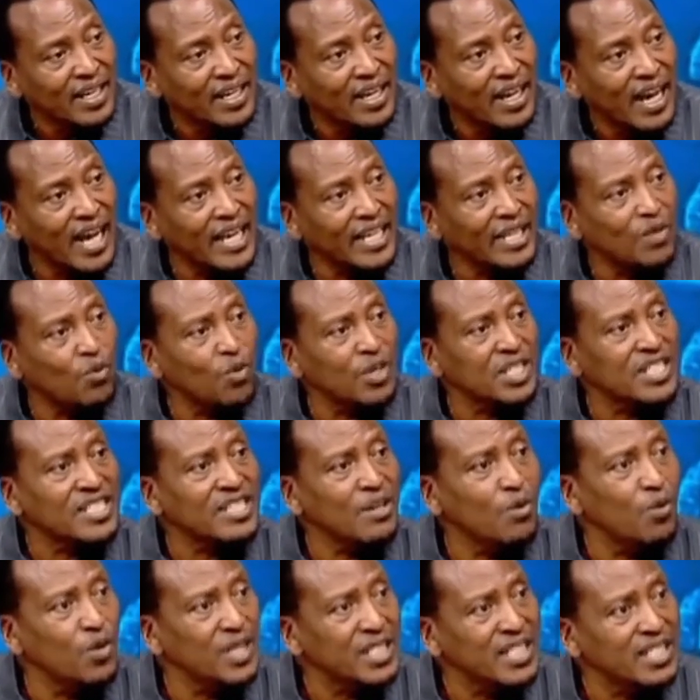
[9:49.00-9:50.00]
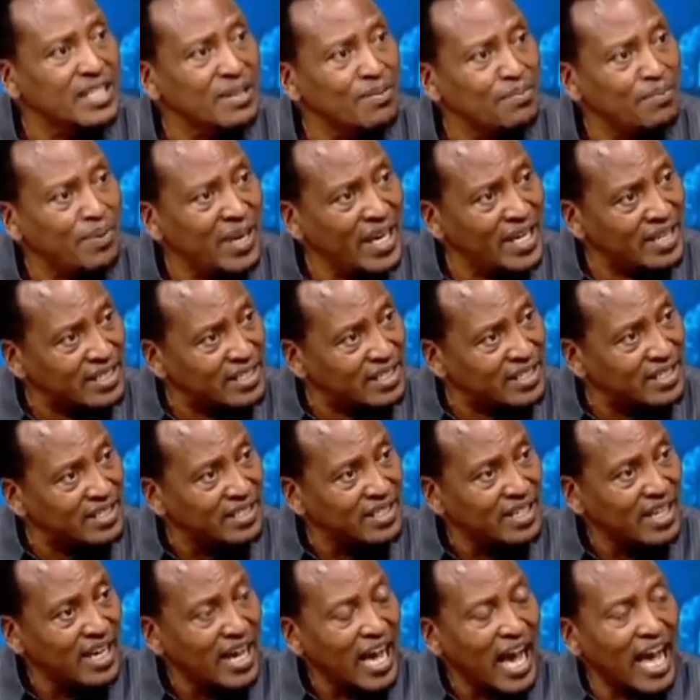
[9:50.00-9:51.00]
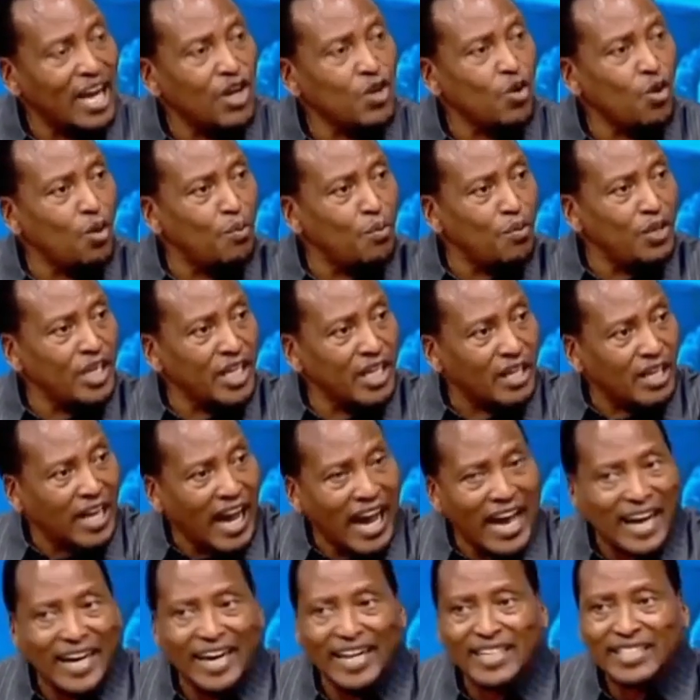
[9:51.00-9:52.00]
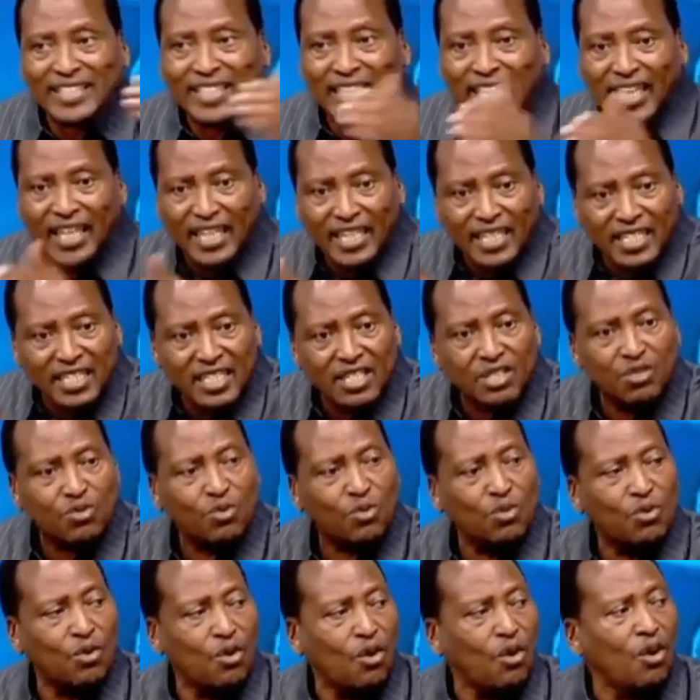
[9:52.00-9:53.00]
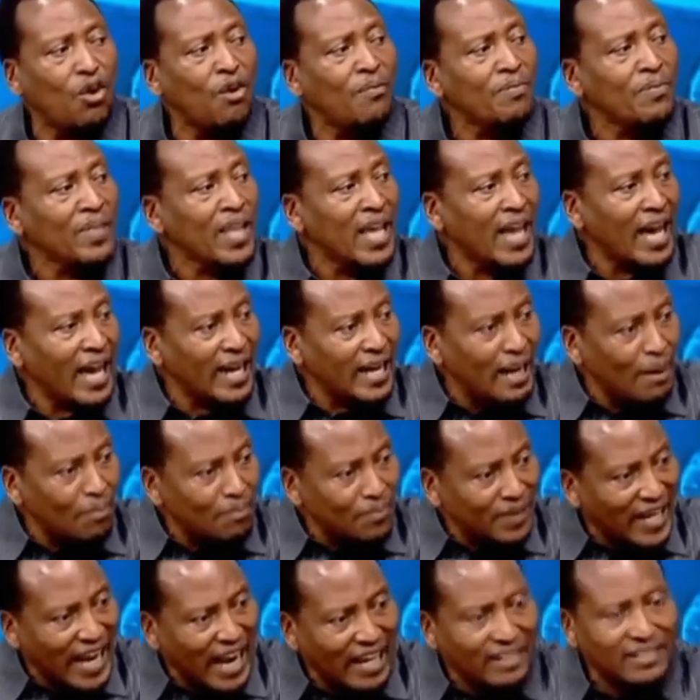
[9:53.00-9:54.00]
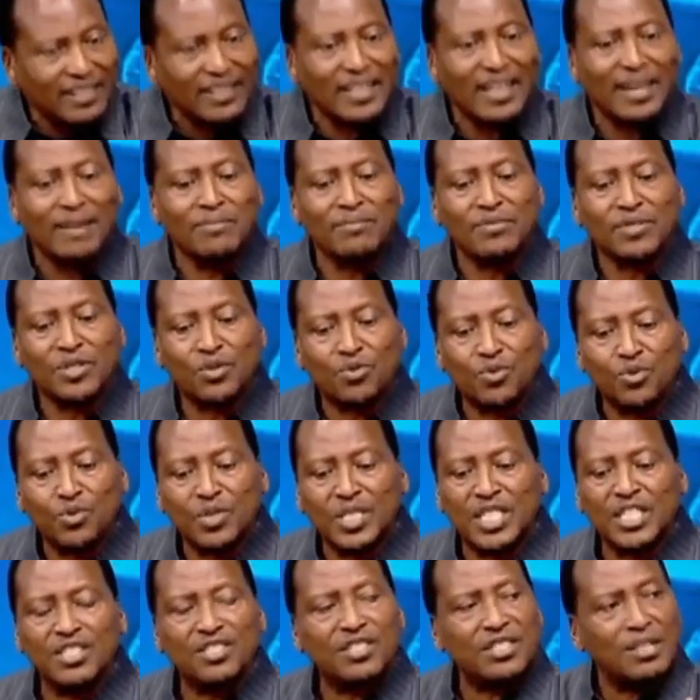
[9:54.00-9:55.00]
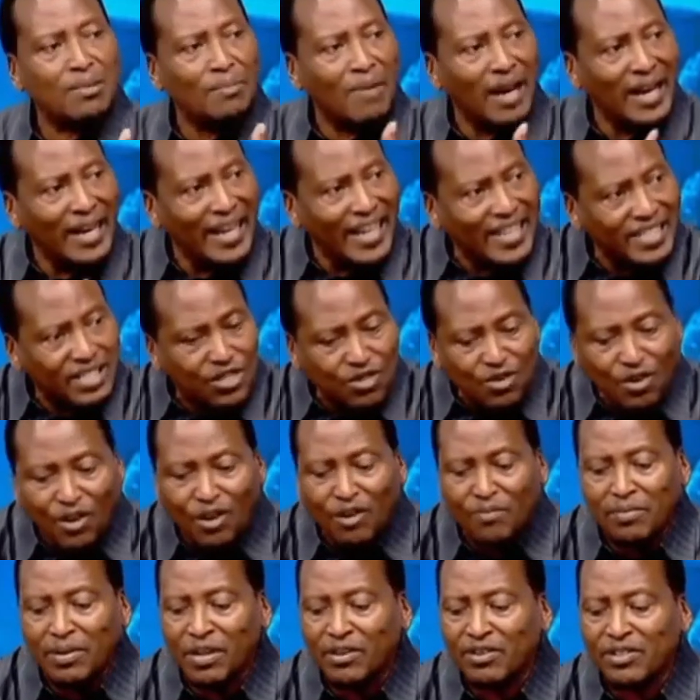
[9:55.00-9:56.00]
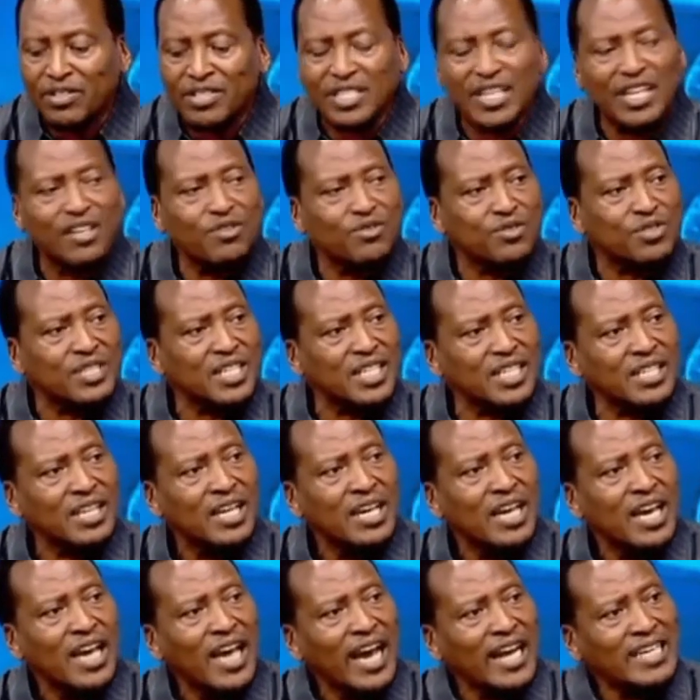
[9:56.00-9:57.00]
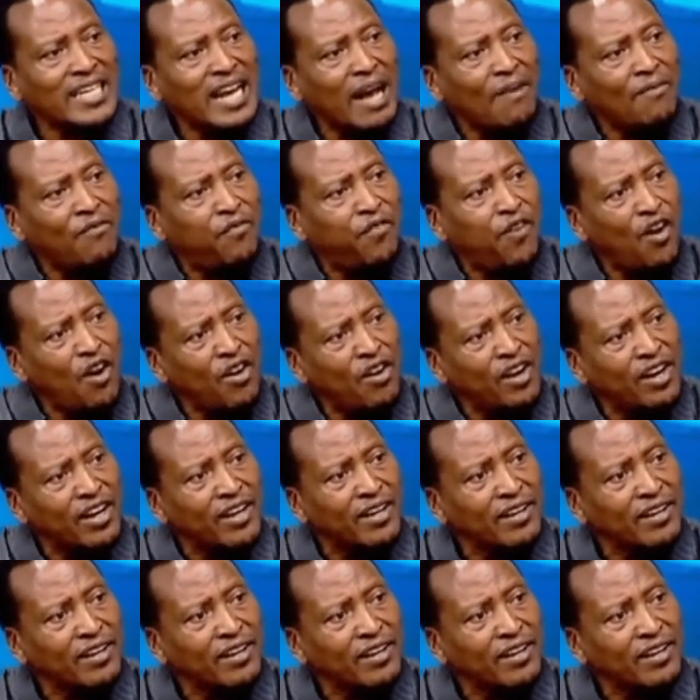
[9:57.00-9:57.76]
And he wasn't impeached. And nobody carried kids to go and abduct them to teach them a lesson because they're using a damn phone.